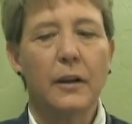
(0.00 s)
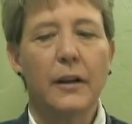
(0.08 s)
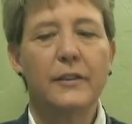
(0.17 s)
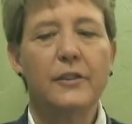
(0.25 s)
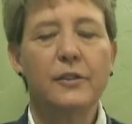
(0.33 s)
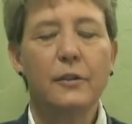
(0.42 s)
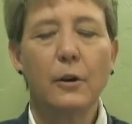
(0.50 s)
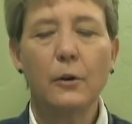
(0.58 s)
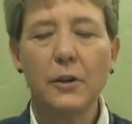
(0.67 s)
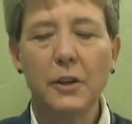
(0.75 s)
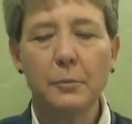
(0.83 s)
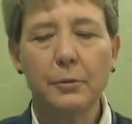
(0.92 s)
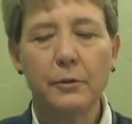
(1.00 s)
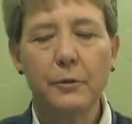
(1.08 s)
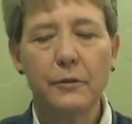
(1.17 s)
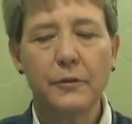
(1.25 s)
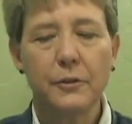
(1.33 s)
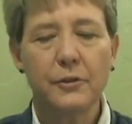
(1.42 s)
and slowly
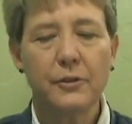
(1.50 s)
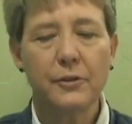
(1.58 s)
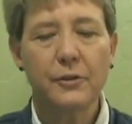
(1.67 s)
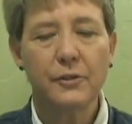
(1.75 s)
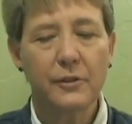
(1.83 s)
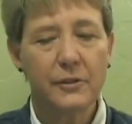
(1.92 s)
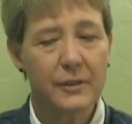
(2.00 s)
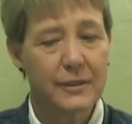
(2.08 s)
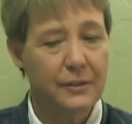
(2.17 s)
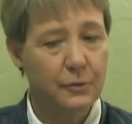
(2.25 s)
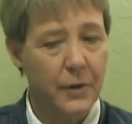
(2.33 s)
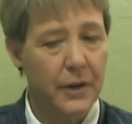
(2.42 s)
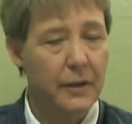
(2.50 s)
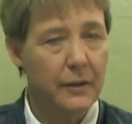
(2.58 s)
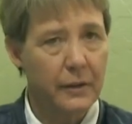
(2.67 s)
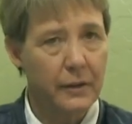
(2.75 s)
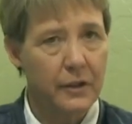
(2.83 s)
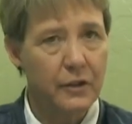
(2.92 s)
improve your
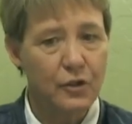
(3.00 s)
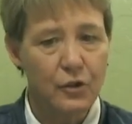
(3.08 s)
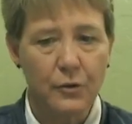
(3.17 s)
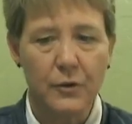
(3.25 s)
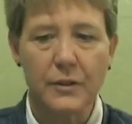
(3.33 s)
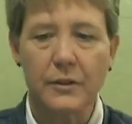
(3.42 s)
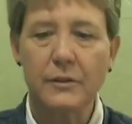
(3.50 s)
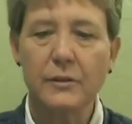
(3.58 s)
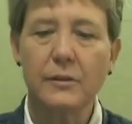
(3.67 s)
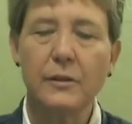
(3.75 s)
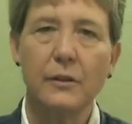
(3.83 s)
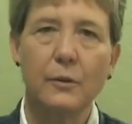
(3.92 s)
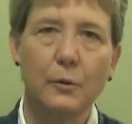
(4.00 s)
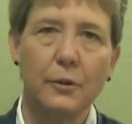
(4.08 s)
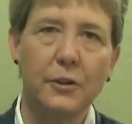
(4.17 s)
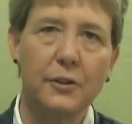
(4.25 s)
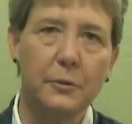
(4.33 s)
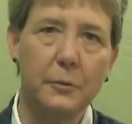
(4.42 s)
strength and endurance in
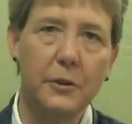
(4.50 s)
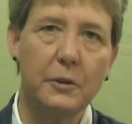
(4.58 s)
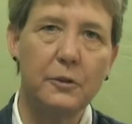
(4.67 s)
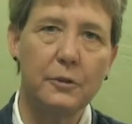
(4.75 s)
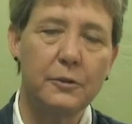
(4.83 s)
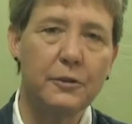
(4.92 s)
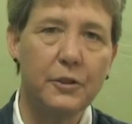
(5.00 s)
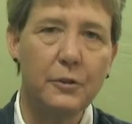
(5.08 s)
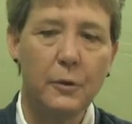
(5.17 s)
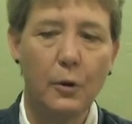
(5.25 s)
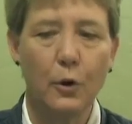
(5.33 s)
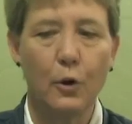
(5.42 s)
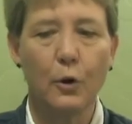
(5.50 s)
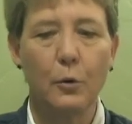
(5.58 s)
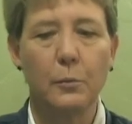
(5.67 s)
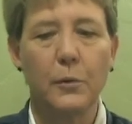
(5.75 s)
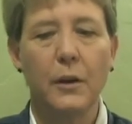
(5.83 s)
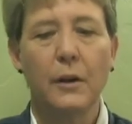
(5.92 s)
order to return you
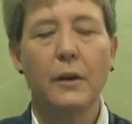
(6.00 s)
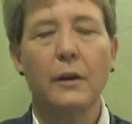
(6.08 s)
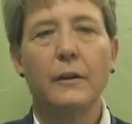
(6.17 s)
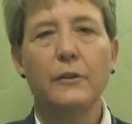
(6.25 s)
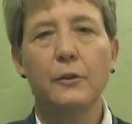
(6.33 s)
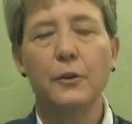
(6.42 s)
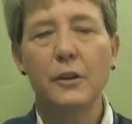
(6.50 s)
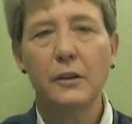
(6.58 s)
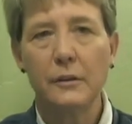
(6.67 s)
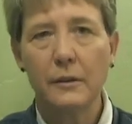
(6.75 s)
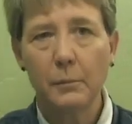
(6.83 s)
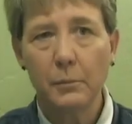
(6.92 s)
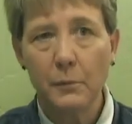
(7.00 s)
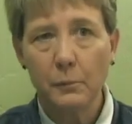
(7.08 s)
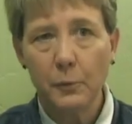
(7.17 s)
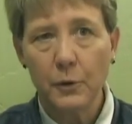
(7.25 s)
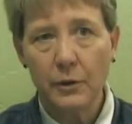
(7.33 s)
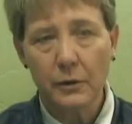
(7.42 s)
home so you can
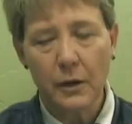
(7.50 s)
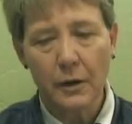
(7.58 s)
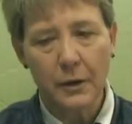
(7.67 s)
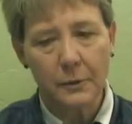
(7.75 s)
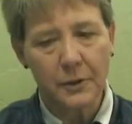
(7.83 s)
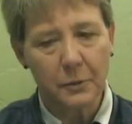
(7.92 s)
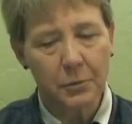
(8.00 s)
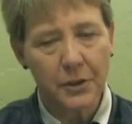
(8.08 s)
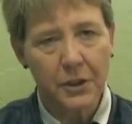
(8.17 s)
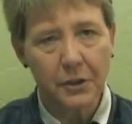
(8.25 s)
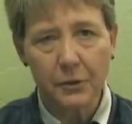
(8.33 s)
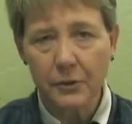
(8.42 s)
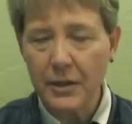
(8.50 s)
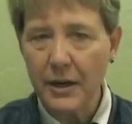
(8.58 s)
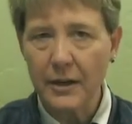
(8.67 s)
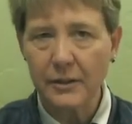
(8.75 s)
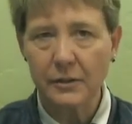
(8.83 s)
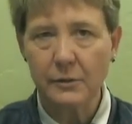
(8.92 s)
complete your
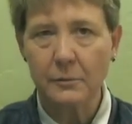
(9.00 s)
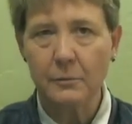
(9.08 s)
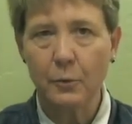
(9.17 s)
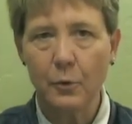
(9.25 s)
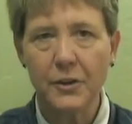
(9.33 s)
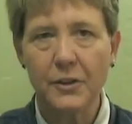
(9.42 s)
tasks more